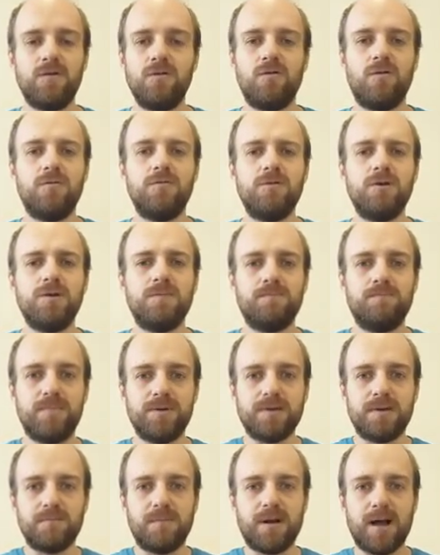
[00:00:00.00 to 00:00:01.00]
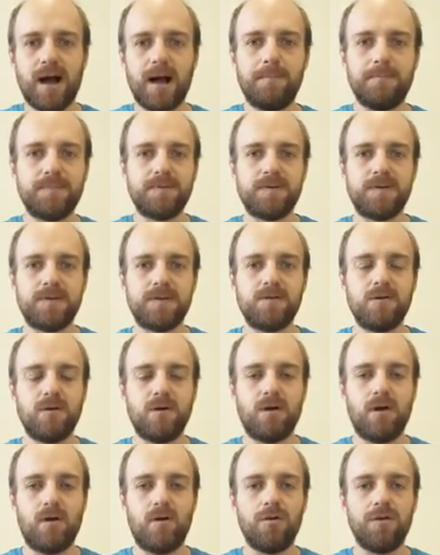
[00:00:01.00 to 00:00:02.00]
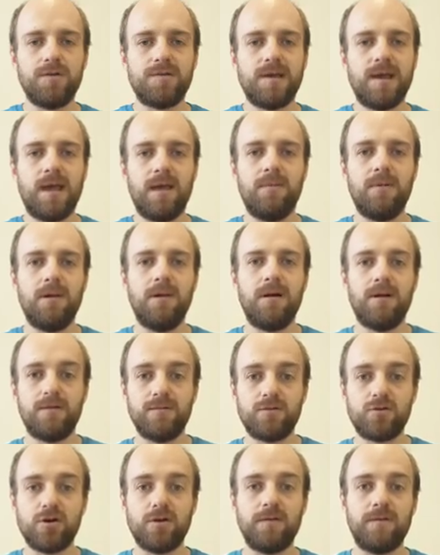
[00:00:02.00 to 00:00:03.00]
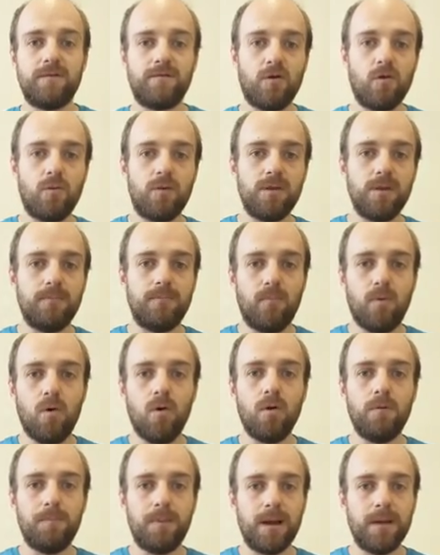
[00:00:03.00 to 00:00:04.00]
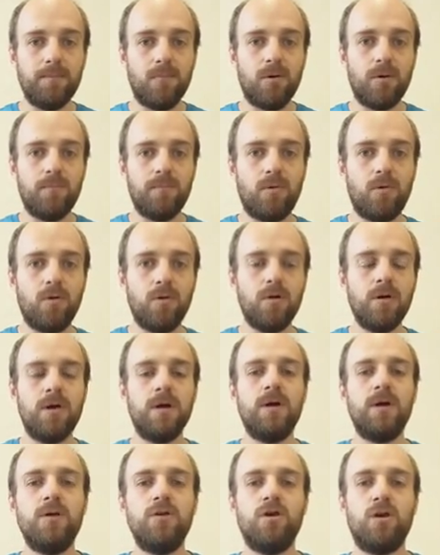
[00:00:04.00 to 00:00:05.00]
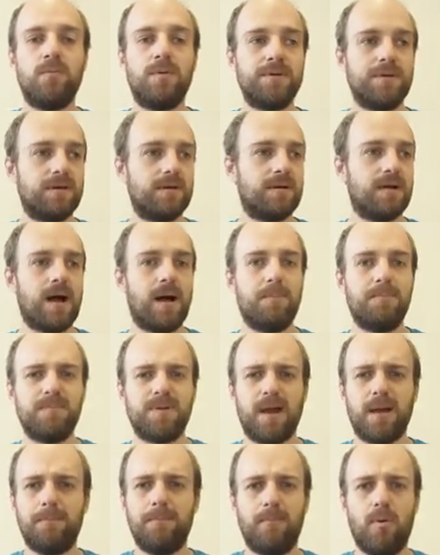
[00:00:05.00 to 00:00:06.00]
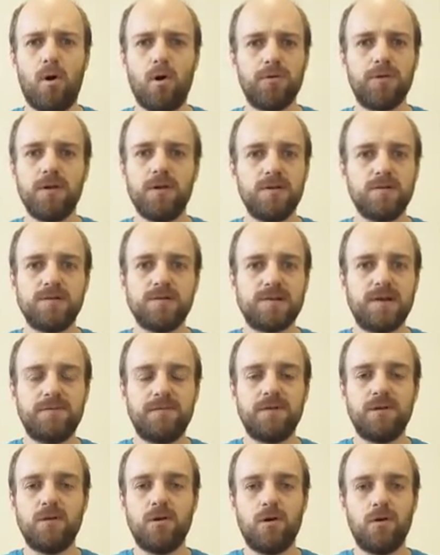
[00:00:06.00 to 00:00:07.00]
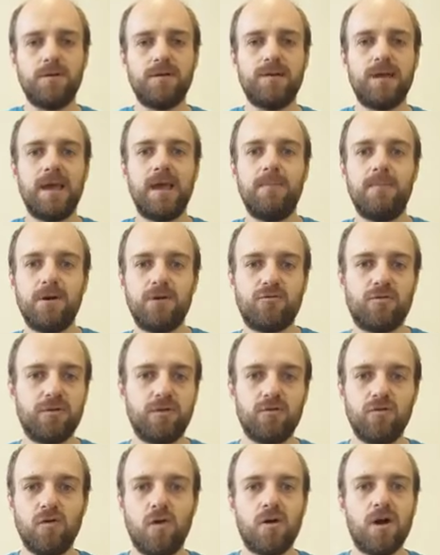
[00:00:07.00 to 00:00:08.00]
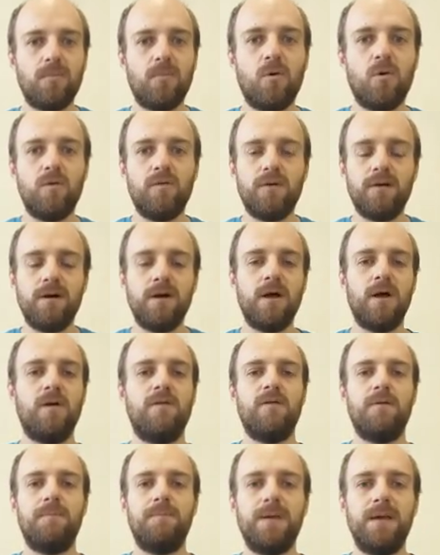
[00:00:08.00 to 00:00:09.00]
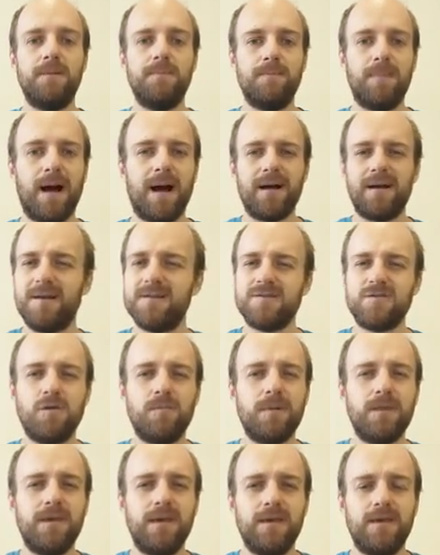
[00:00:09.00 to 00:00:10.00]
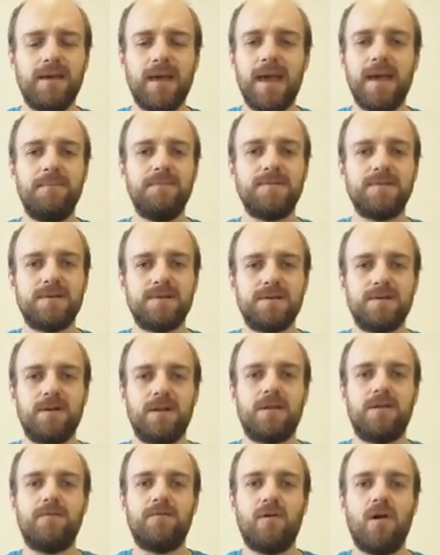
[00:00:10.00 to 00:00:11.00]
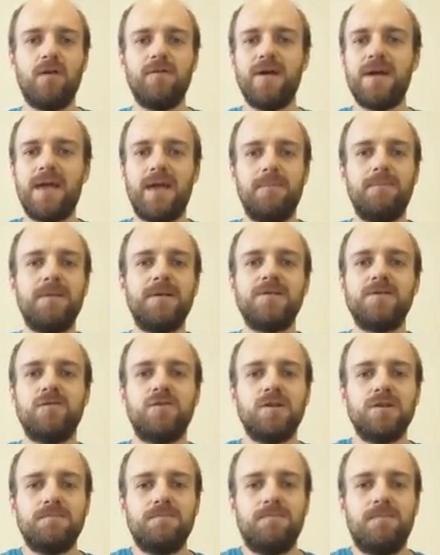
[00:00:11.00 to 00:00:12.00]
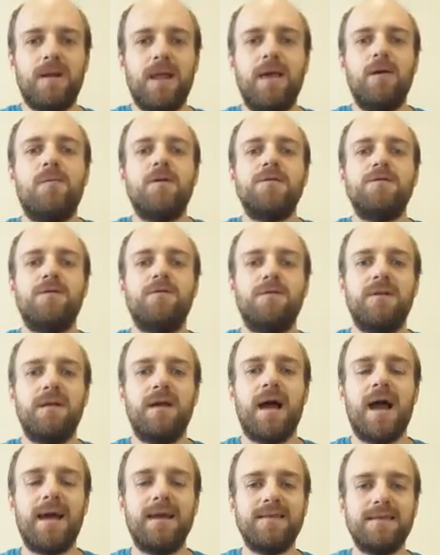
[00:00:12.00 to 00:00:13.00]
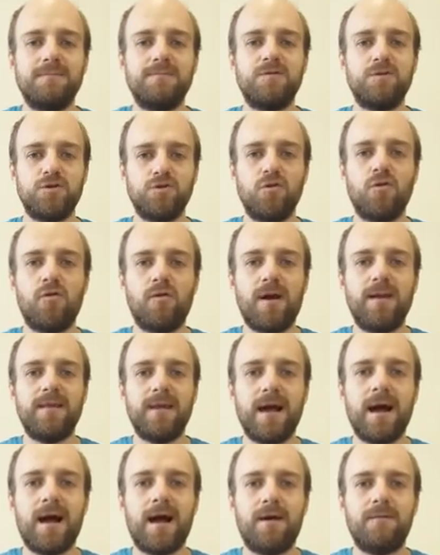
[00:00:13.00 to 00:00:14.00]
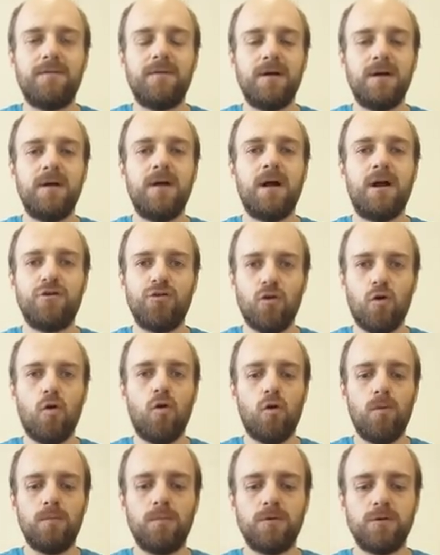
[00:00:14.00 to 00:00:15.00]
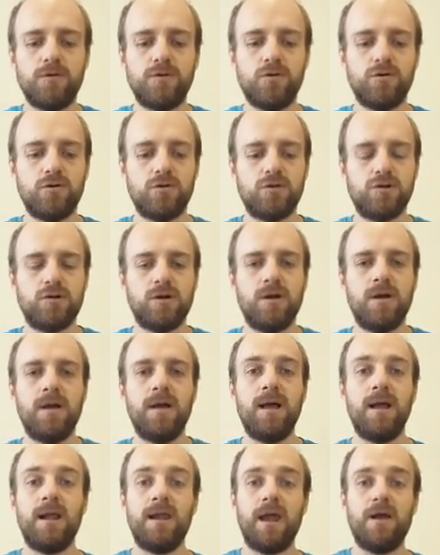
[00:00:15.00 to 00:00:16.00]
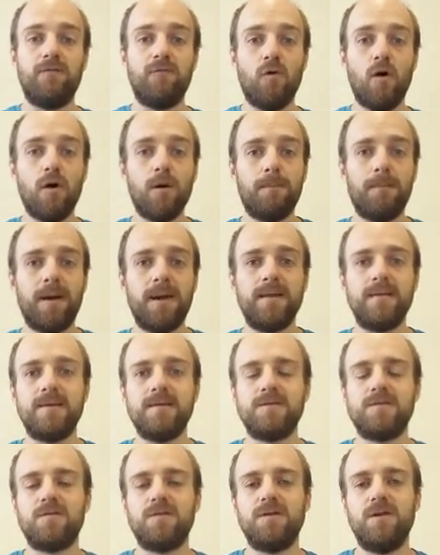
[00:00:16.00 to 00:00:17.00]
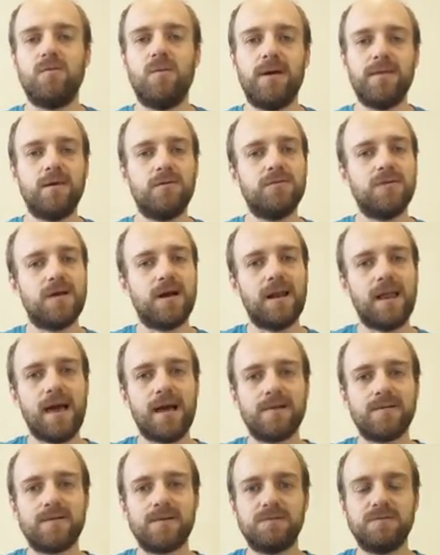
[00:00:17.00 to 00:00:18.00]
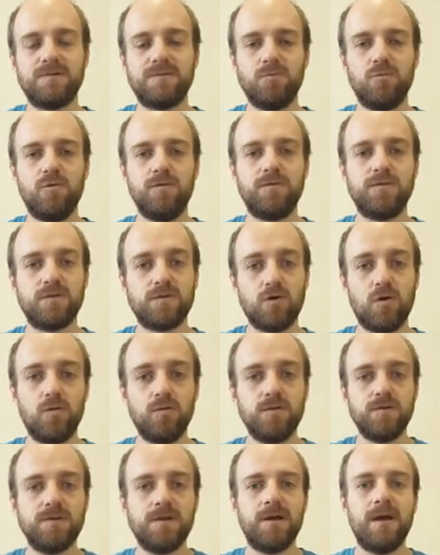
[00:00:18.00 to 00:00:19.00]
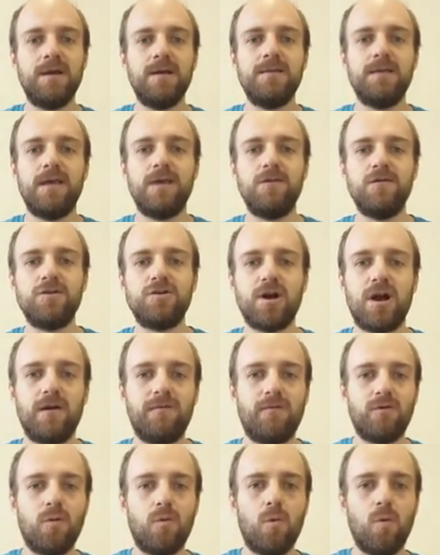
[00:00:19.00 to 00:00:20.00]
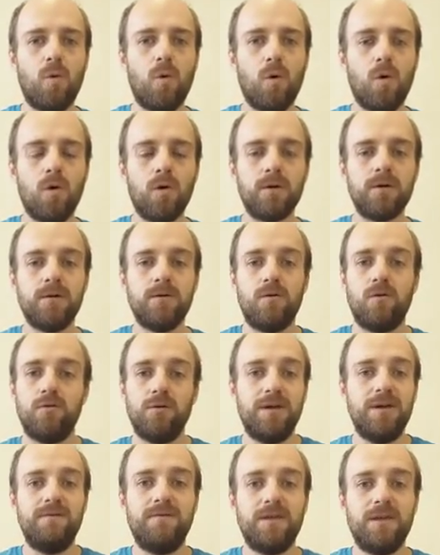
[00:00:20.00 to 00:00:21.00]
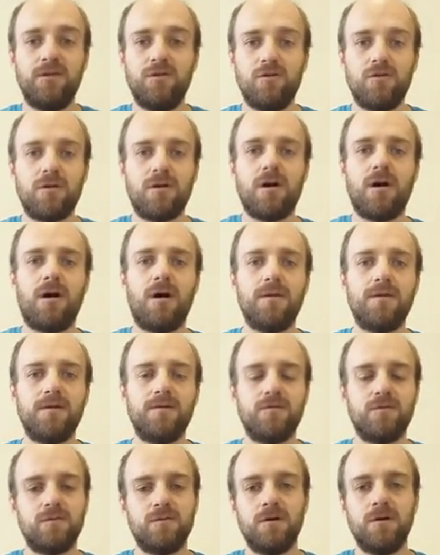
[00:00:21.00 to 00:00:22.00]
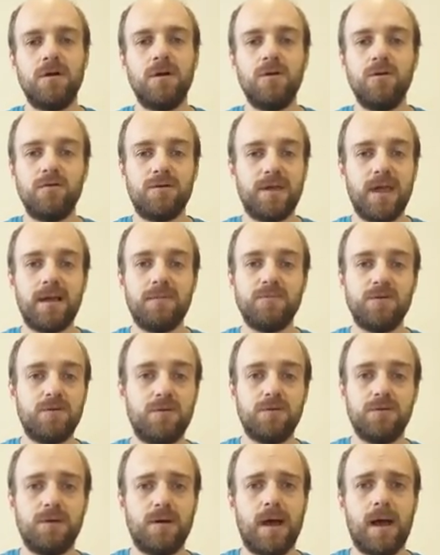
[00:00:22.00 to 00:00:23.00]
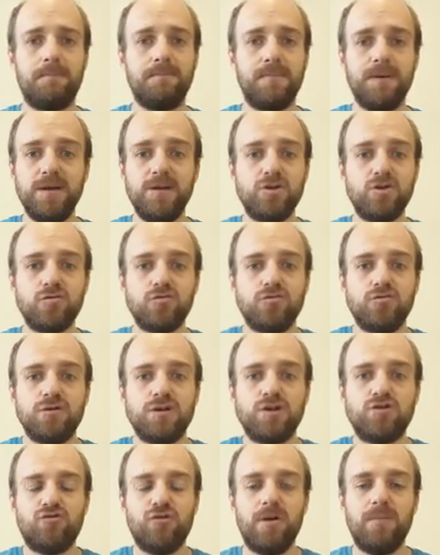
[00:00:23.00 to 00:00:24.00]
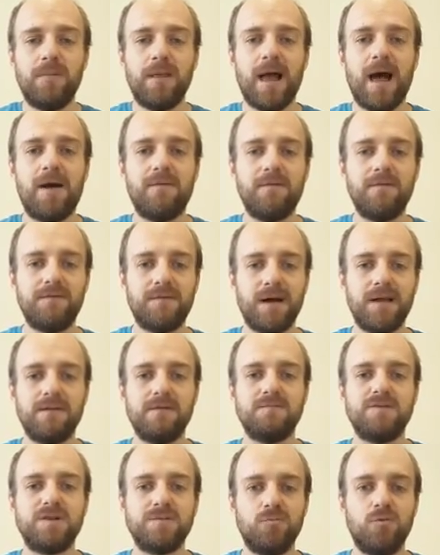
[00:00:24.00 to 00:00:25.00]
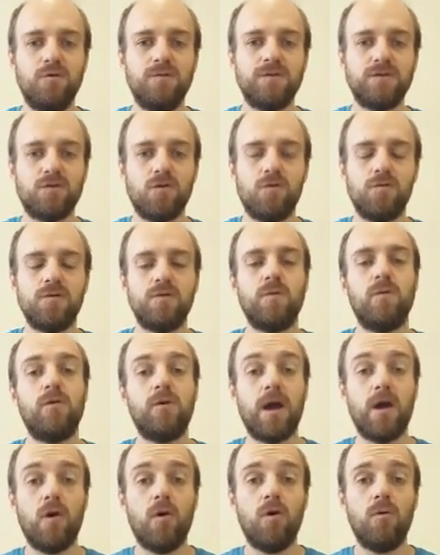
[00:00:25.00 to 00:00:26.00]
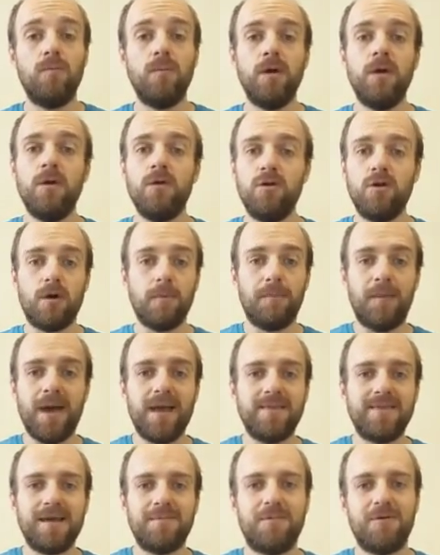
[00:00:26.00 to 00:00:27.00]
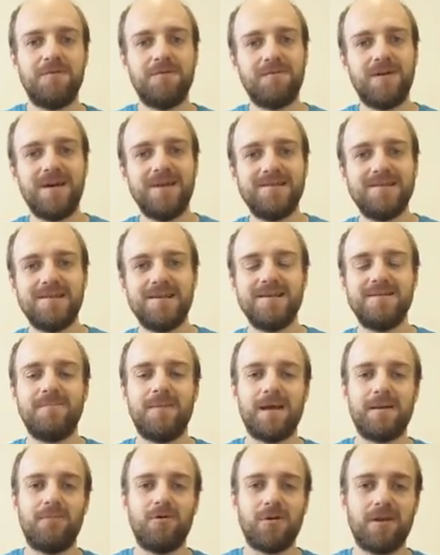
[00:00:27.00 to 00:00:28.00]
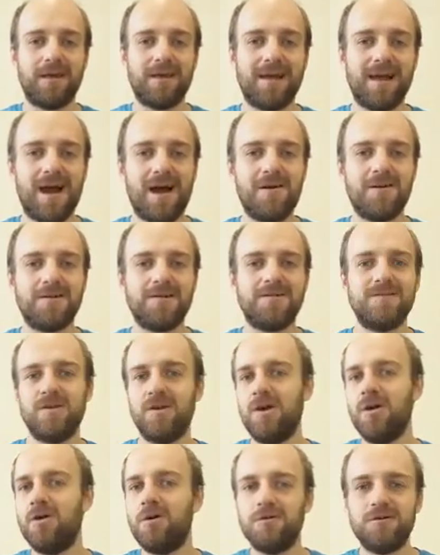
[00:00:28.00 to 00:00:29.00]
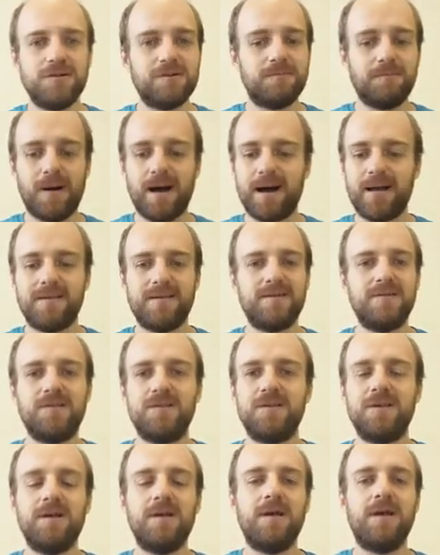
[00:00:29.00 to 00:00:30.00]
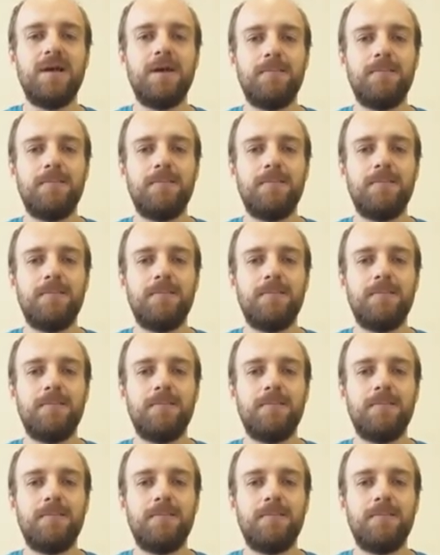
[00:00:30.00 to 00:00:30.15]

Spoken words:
So you can just put some cups on a table and try to throw in a ball, a ping pong ball. You can put a cup like bottles or something on the table and try to knock them over with a bean bag. There's so many games that involve aiming, so just play ones with the items which you already have at your home or church. Then rock painting. So as you went out to collect some smooth stones, take your child for a walk, or even in your garden, or you could take them to the beach or to the stream and have them find some smooth stones. When you get home, you can paint them with faces, make them look like characters, or just patterns,